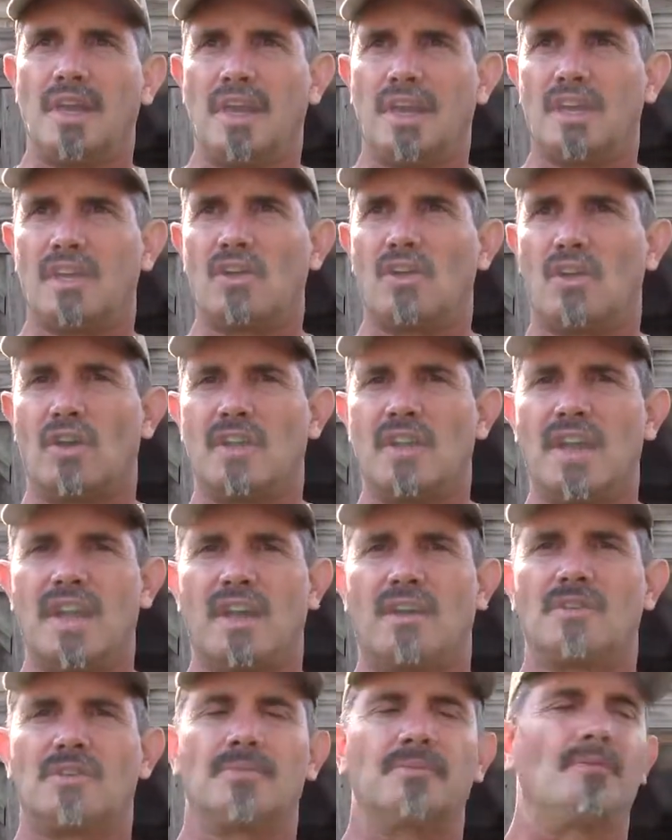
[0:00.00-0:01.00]
and on
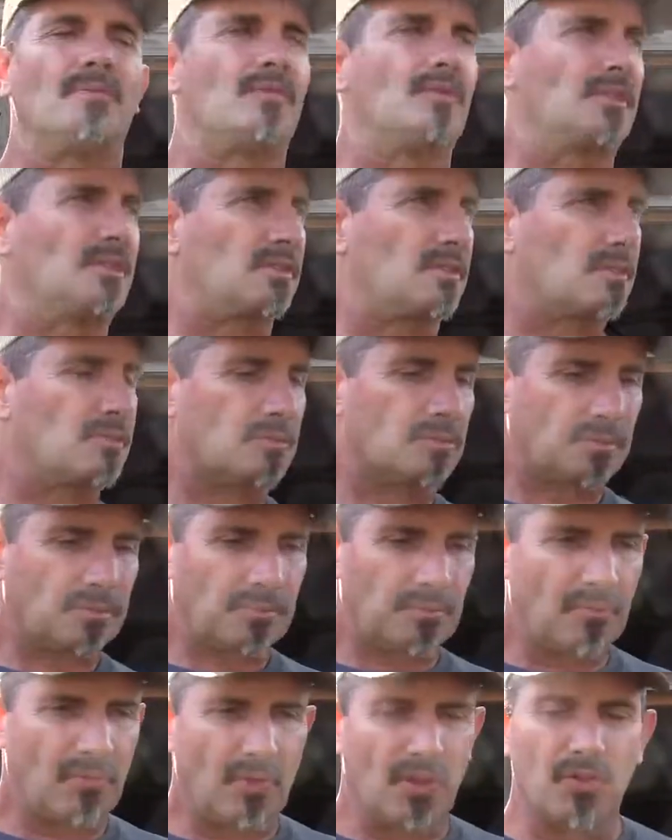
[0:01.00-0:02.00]
out.
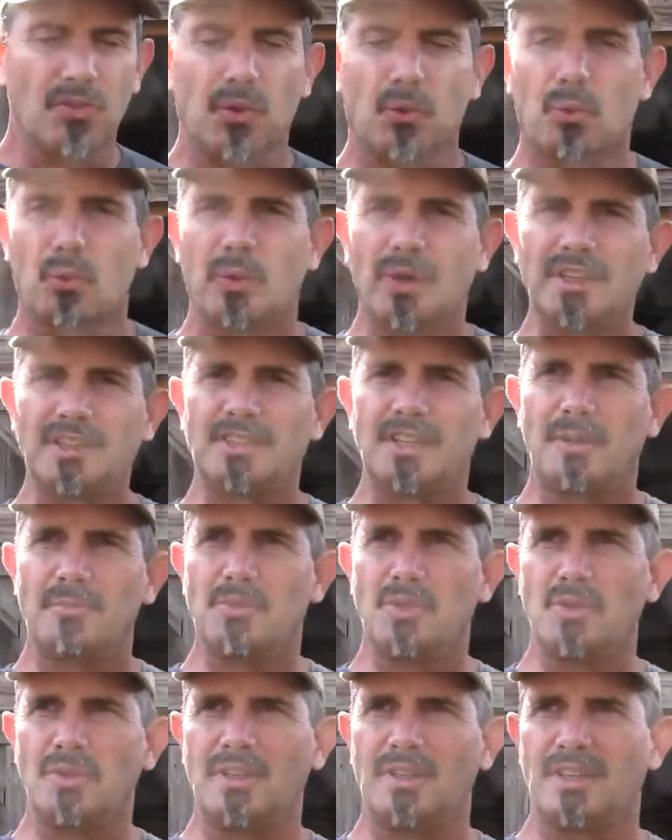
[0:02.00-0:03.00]
The reason I'm
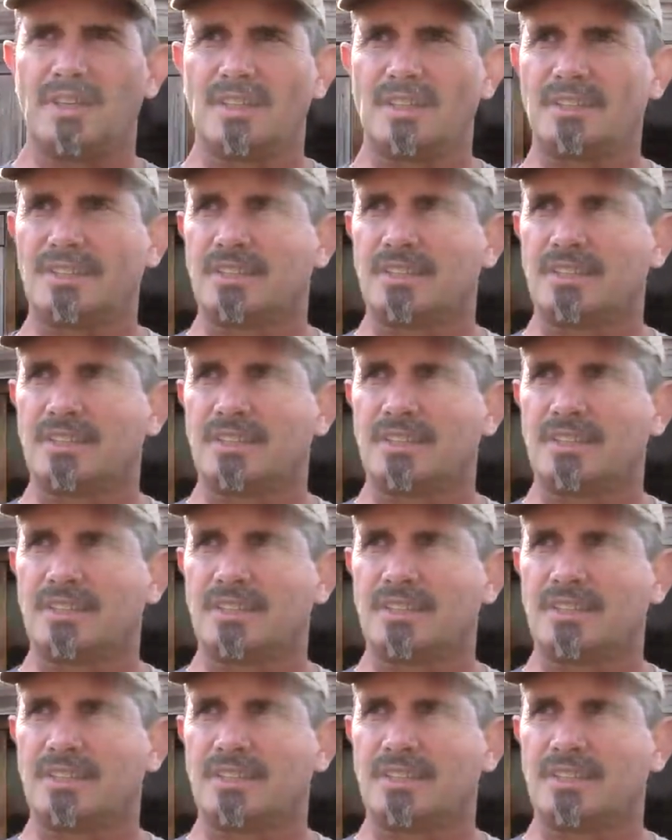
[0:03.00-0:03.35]
doing this